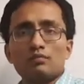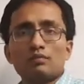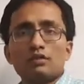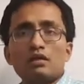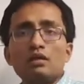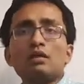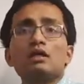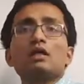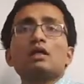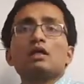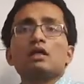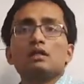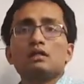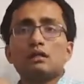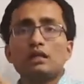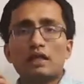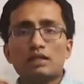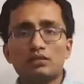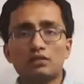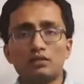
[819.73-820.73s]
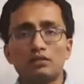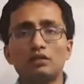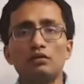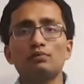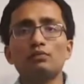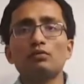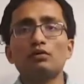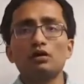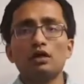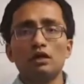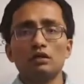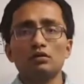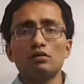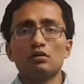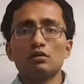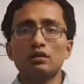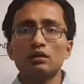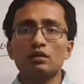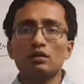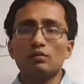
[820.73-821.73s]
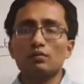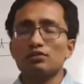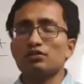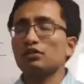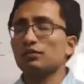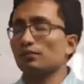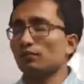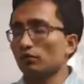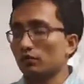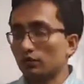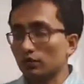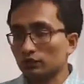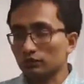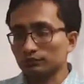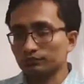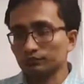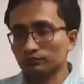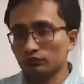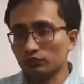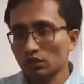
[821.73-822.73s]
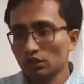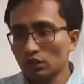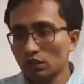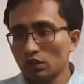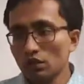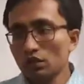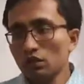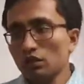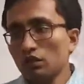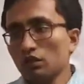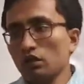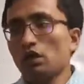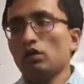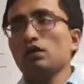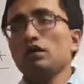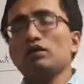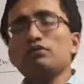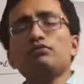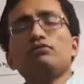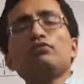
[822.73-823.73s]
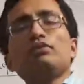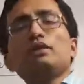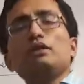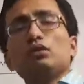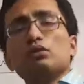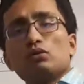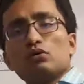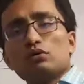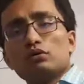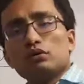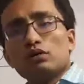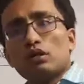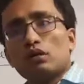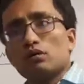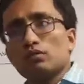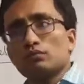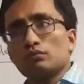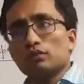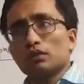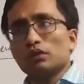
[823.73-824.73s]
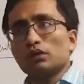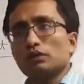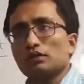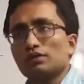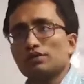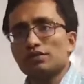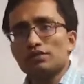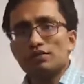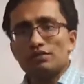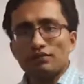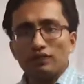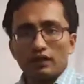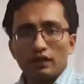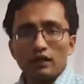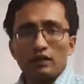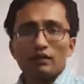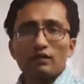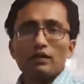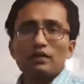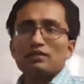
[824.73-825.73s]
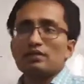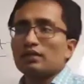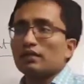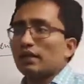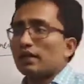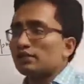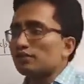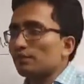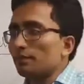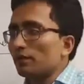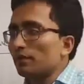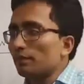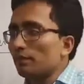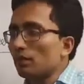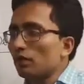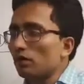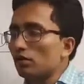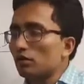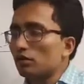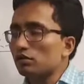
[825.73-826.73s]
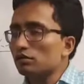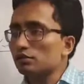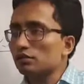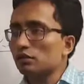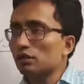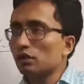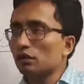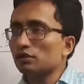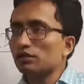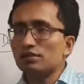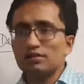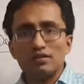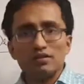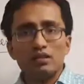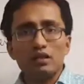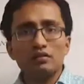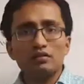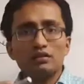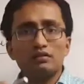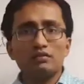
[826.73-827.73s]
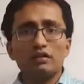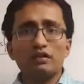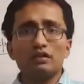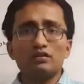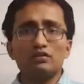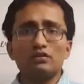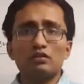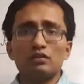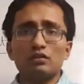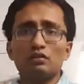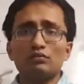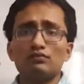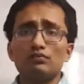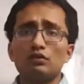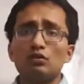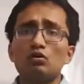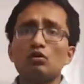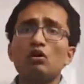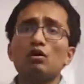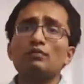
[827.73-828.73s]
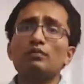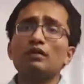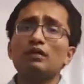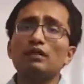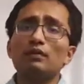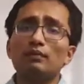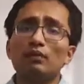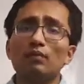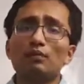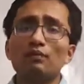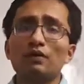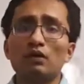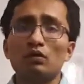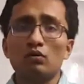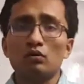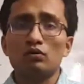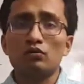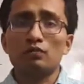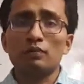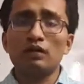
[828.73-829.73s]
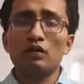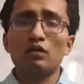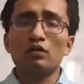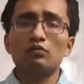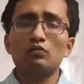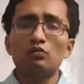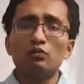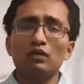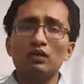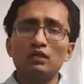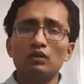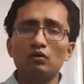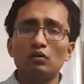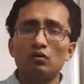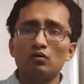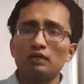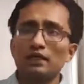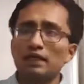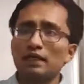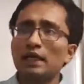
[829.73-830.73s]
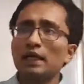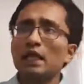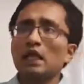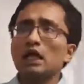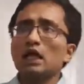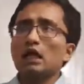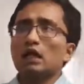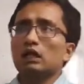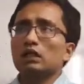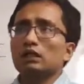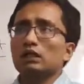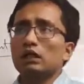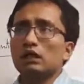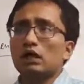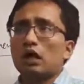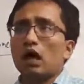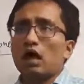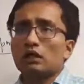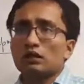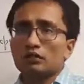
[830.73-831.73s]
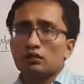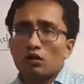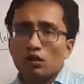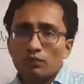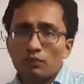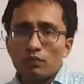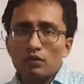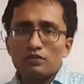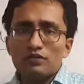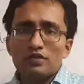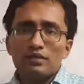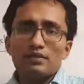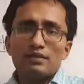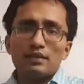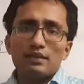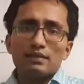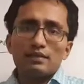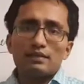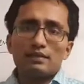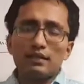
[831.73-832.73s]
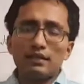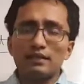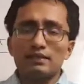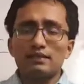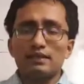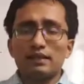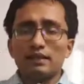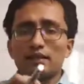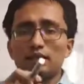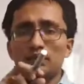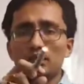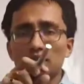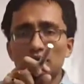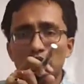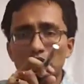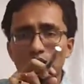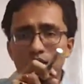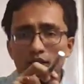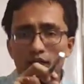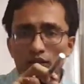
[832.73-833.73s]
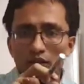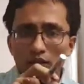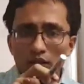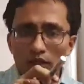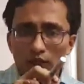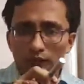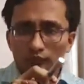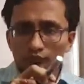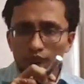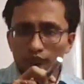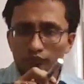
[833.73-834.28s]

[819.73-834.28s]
the national product, of the domestic product. Now, if we look this is a very interesting aspect, because this is how the traditional view of the development holds. Because we know that the thought process is this, that the